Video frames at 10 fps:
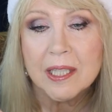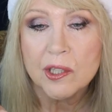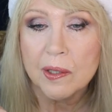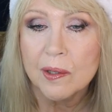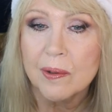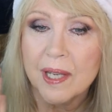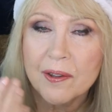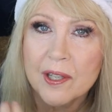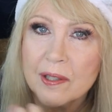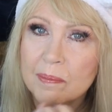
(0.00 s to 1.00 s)
so you'll
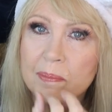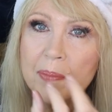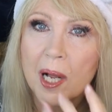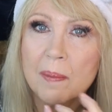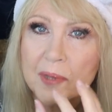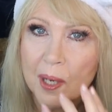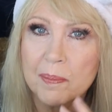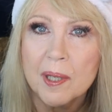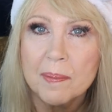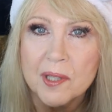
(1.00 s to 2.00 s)
get the pumped up
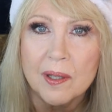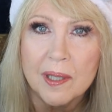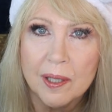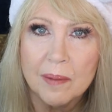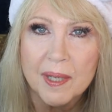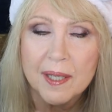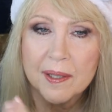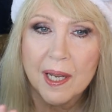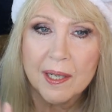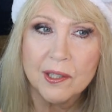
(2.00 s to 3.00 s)
lips a little bit,
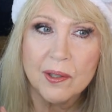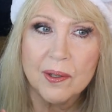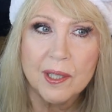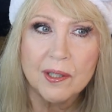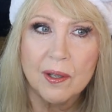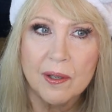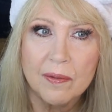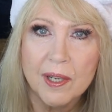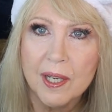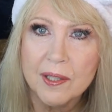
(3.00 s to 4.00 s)
not as good as
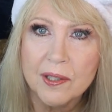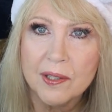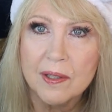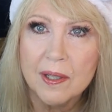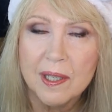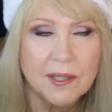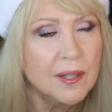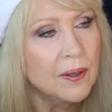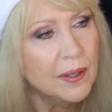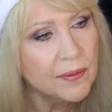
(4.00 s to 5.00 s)
Olivia's. Is it
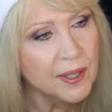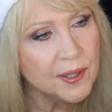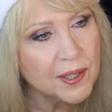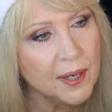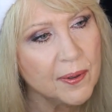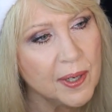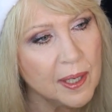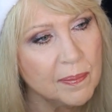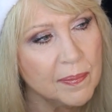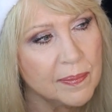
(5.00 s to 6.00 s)
Olivia? Is that her
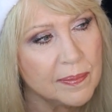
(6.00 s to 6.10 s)
name?